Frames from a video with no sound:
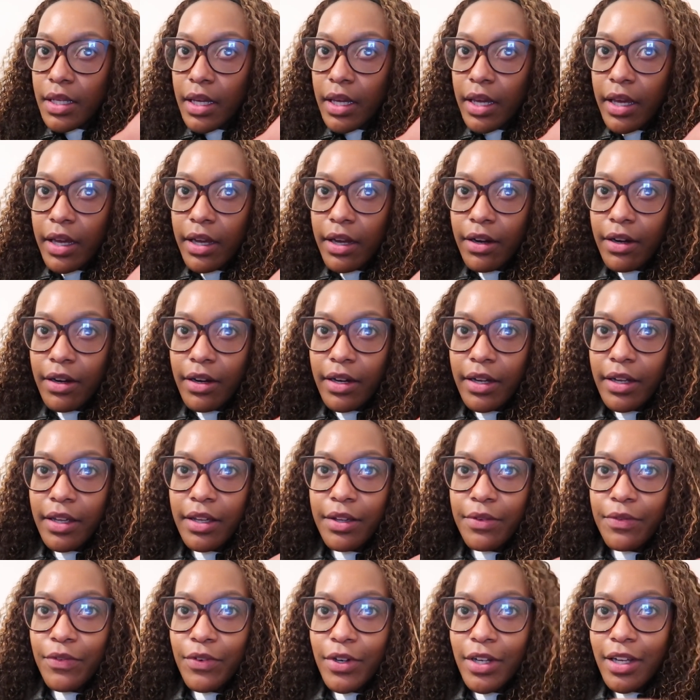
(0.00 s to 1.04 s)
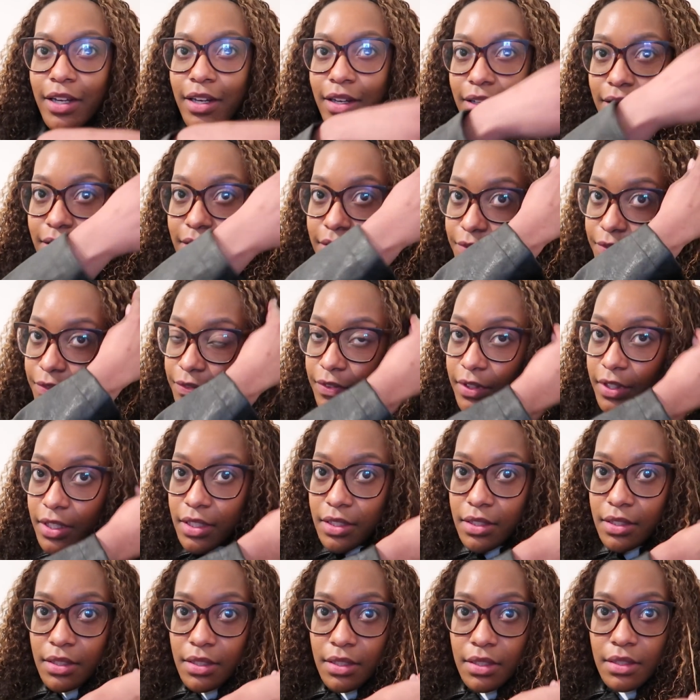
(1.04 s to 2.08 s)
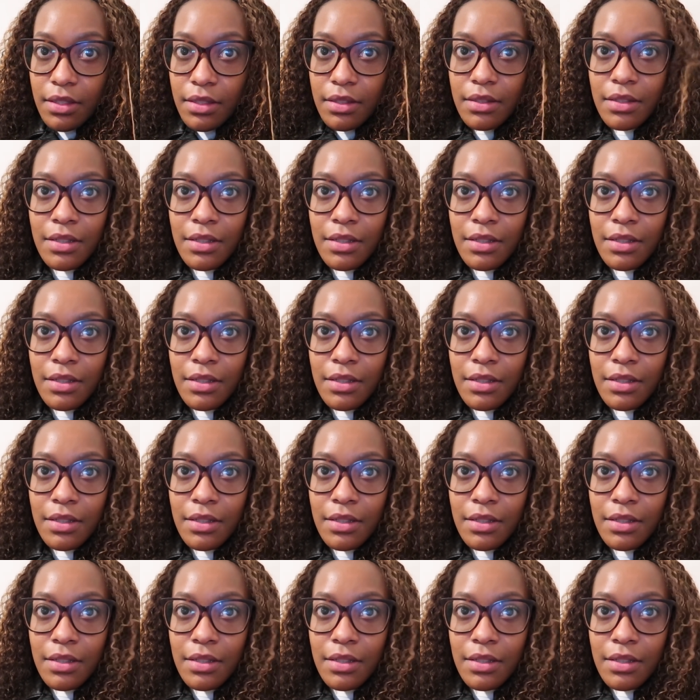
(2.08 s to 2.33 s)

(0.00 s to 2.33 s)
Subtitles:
hair, I keep forgetting to fix it.